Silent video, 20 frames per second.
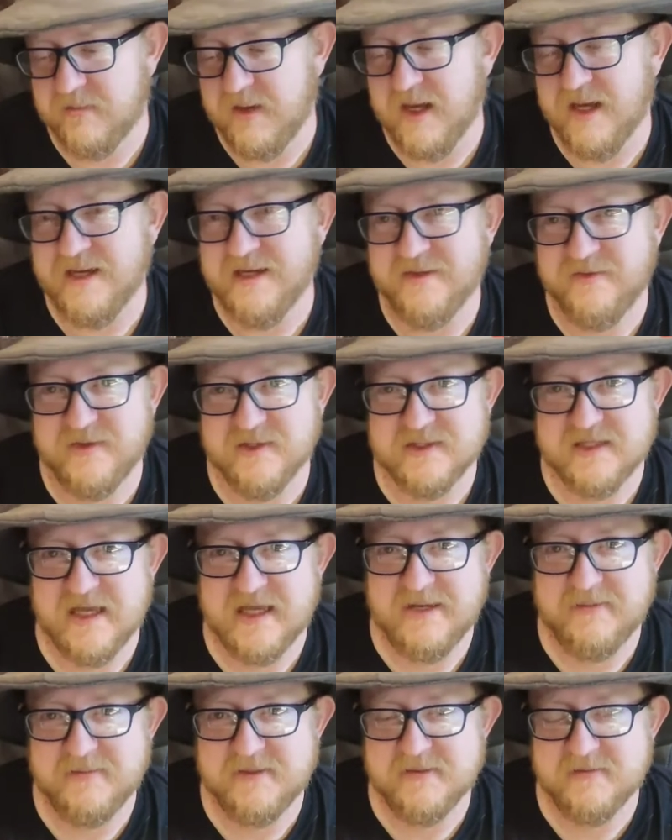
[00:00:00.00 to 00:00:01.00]
of the mind in this
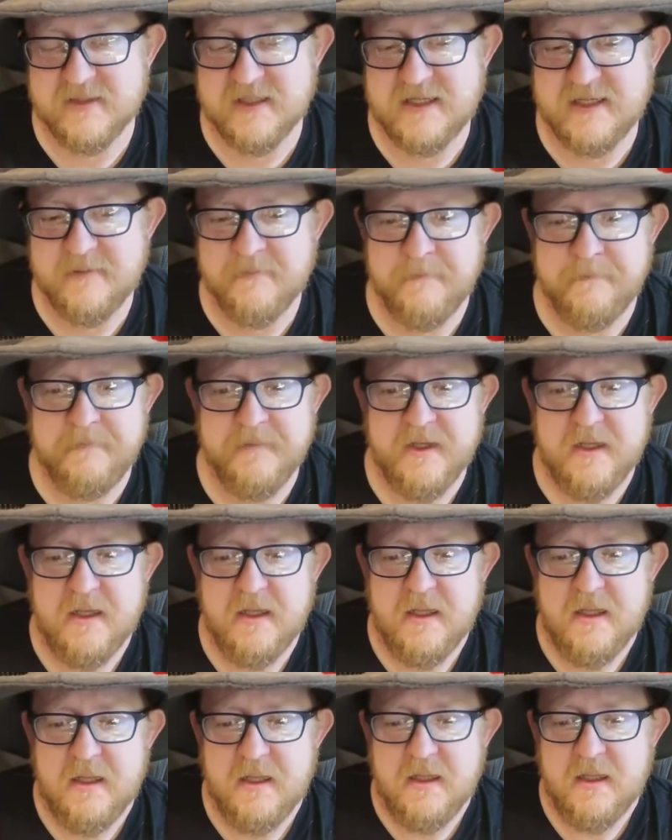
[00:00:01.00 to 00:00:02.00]
game to me.
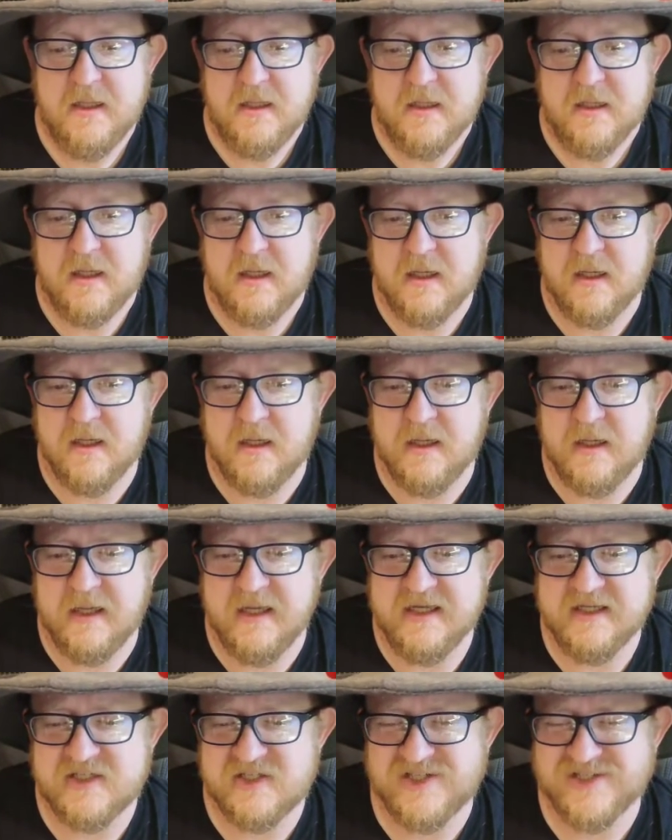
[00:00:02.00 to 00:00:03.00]

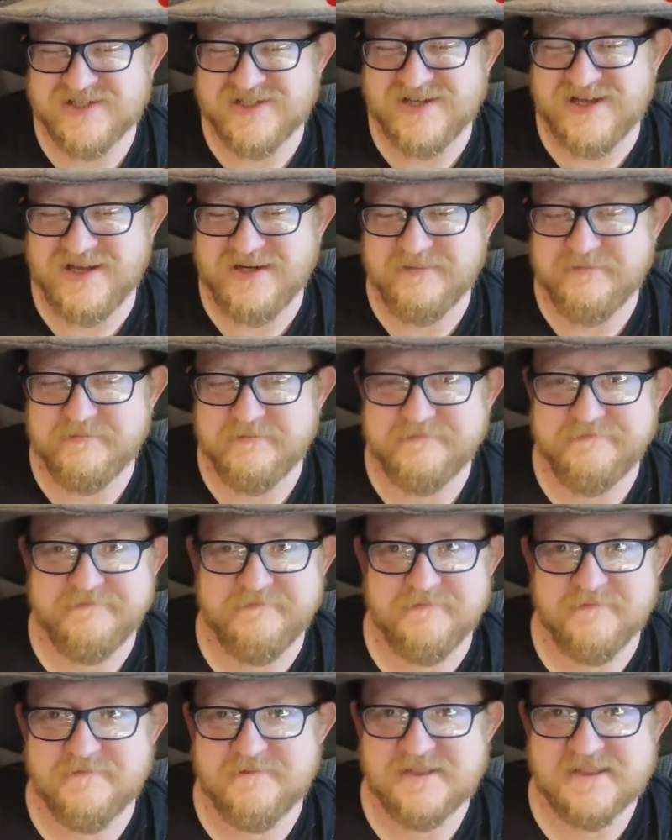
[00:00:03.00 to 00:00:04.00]
Uh, it's just not
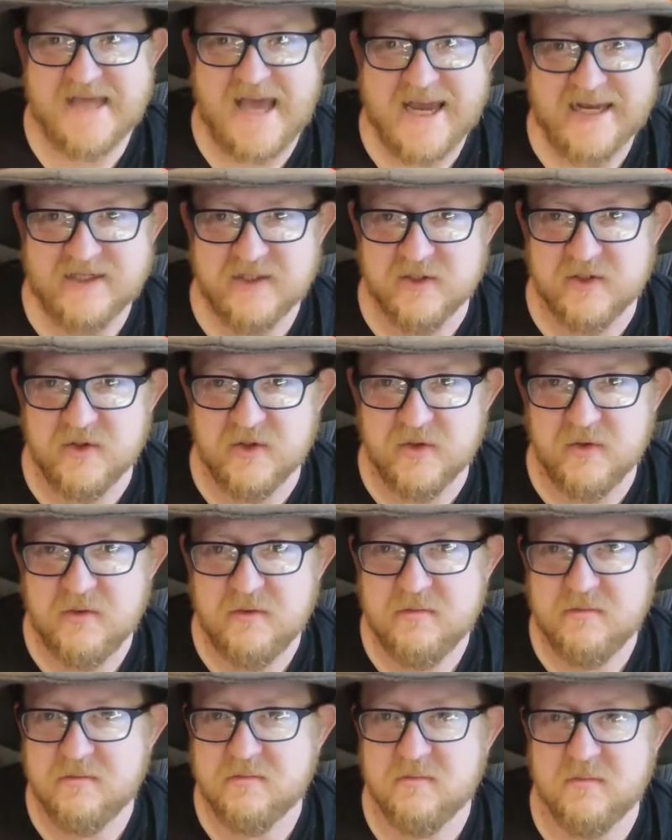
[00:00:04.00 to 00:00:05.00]

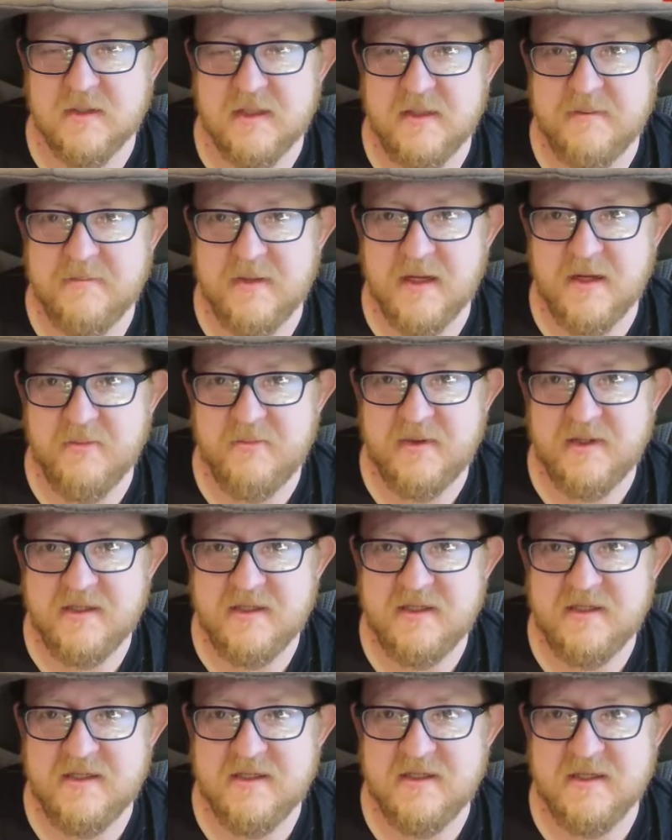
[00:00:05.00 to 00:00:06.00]
tactical, in my
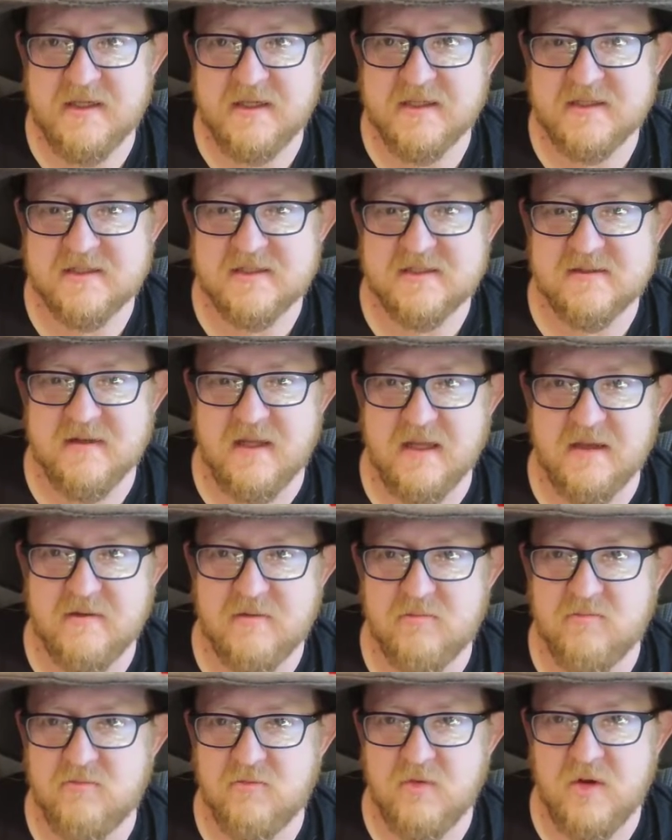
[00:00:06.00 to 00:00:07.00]
opinion. It's like,
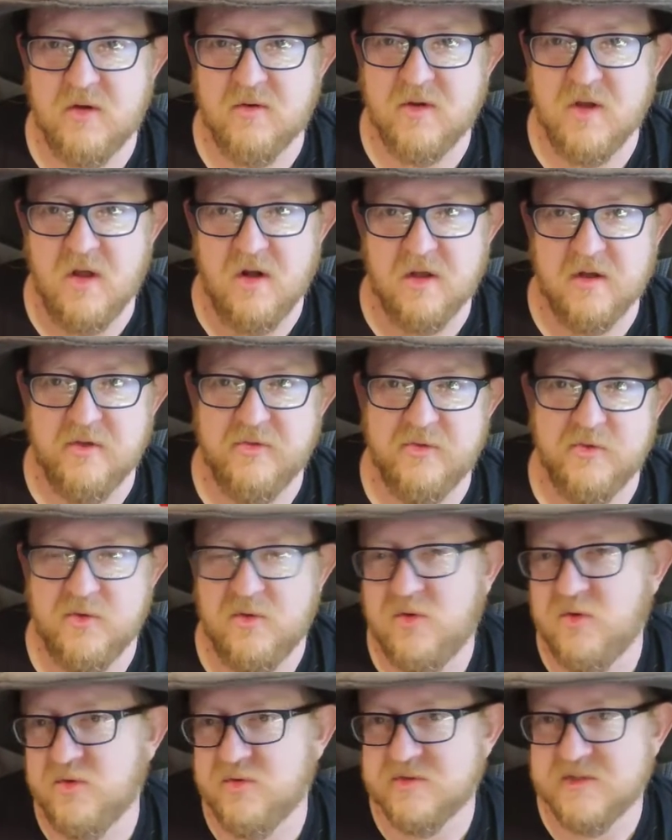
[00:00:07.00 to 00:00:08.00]
you know, Call of
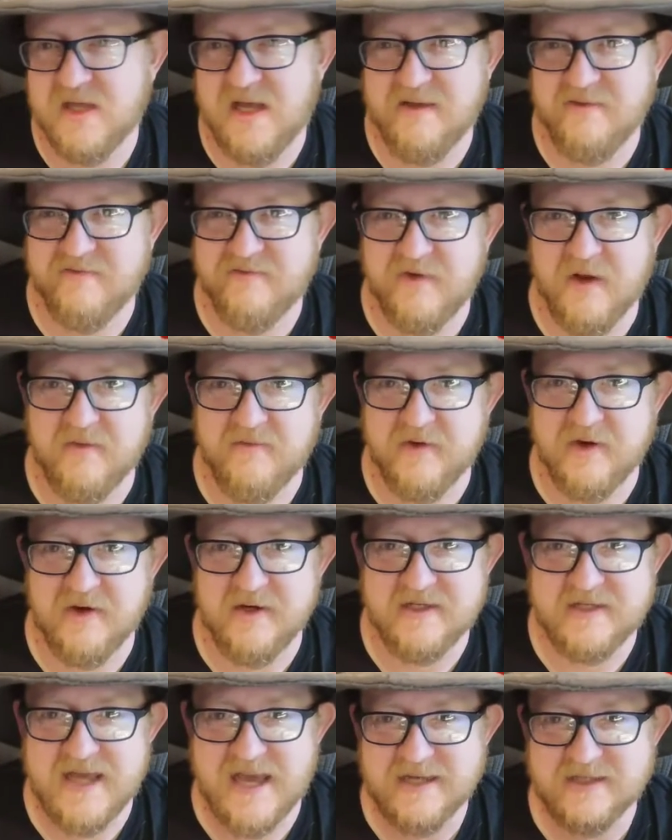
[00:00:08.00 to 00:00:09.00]
Cthulhu is not a
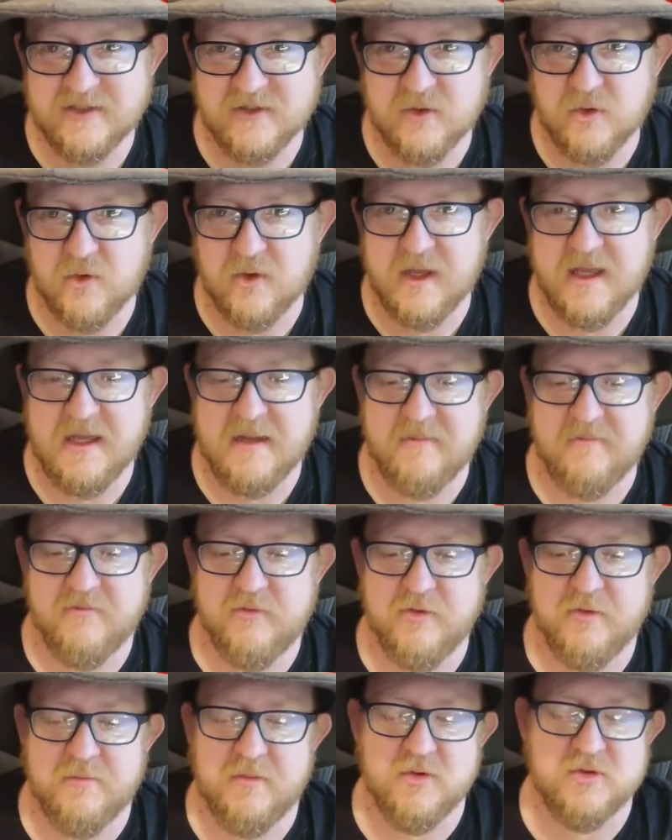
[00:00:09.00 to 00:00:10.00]
very tactical game
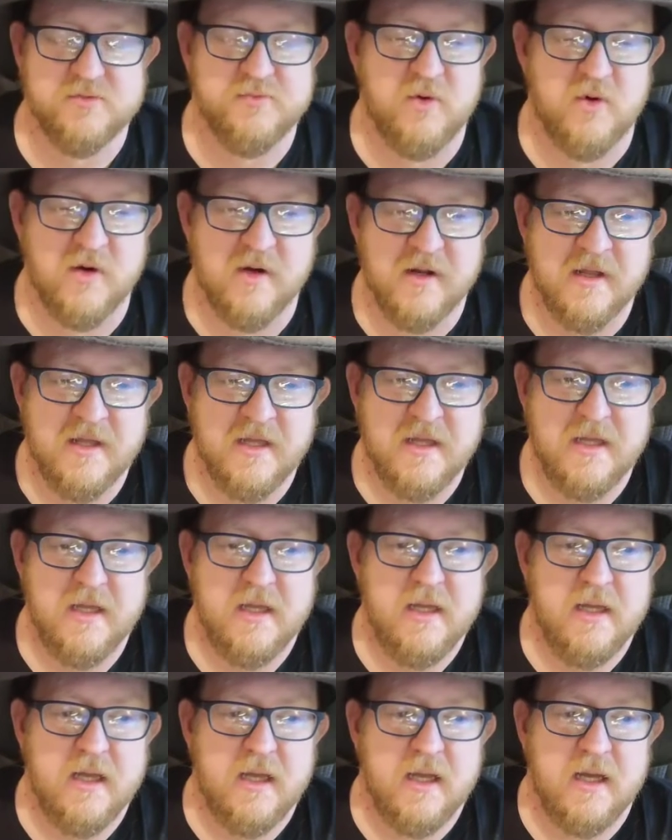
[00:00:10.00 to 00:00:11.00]
for the most part.
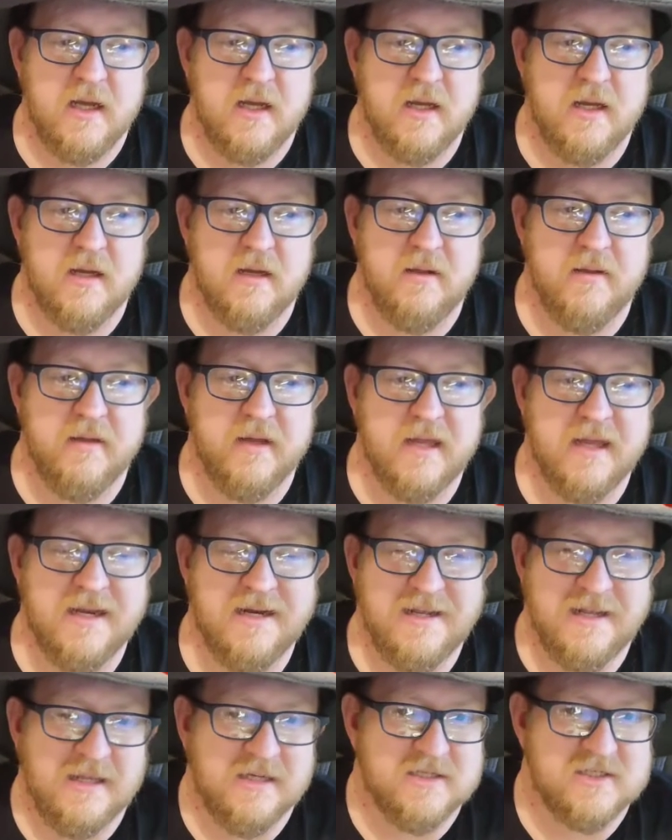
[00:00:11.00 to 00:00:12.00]
Uh,
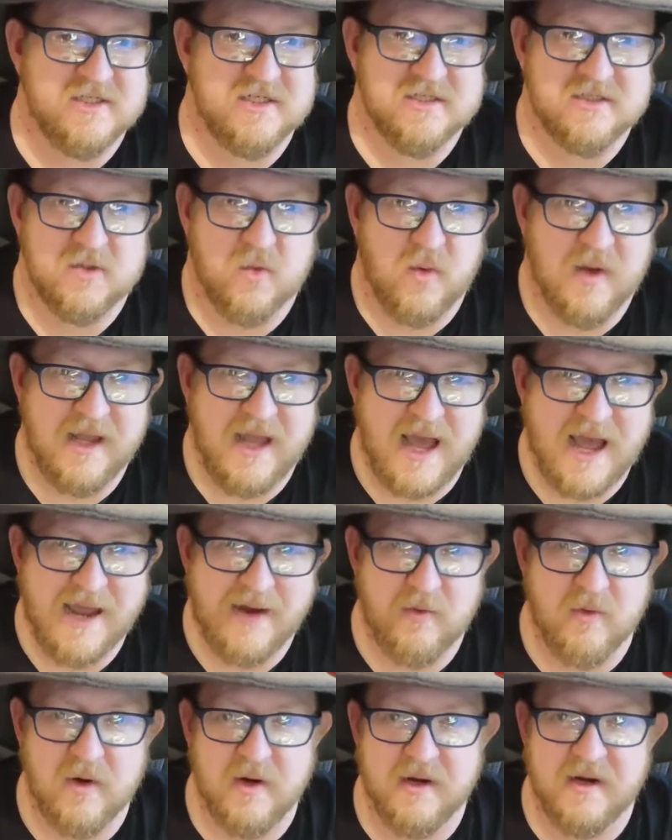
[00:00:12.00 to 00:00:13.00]
and, and it's just the way
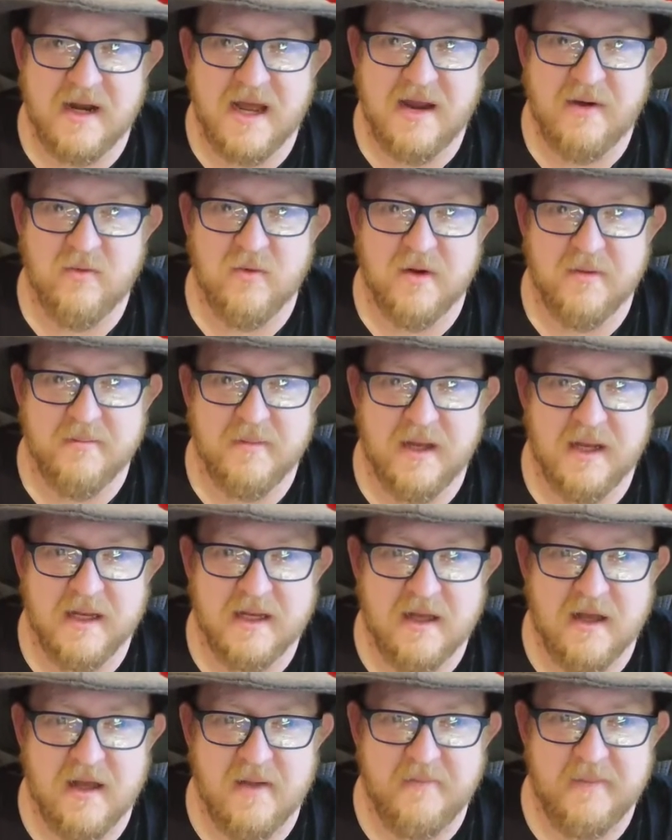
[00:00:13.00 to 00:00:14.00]
I run it. I run my
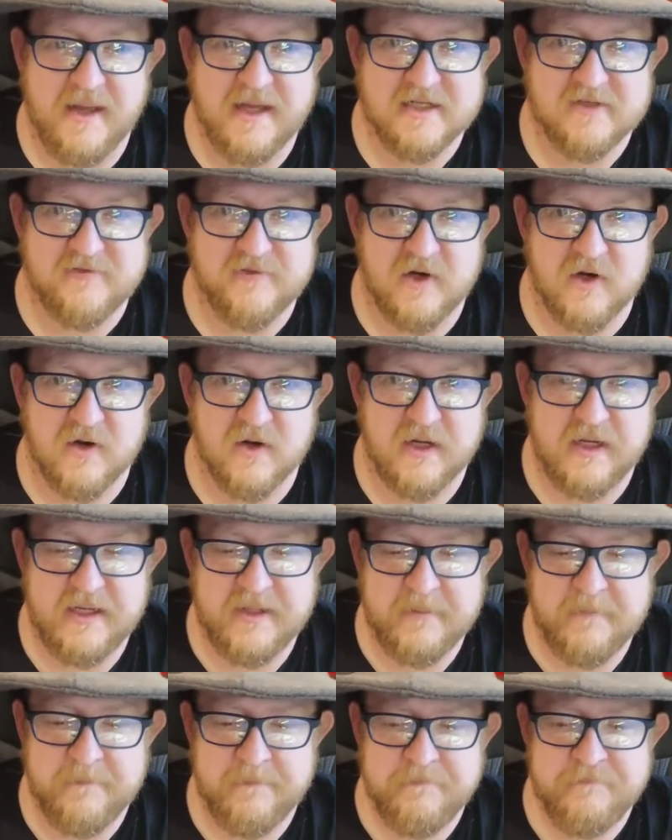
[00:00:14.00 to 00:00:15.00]
combats
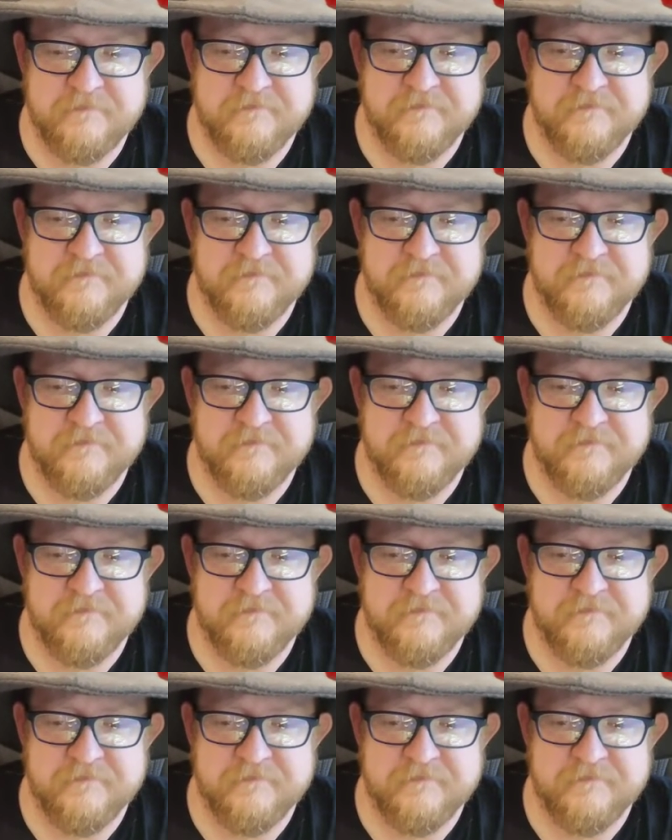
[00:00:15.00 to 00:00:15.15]
very